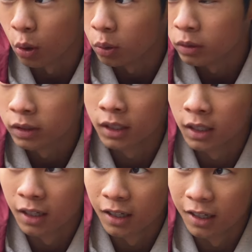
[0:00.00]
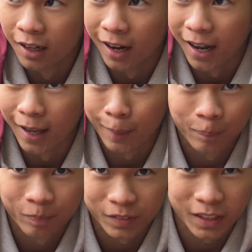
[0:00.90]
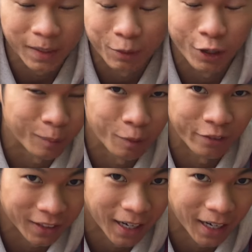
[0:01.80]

cold. I think I'm here at the perfect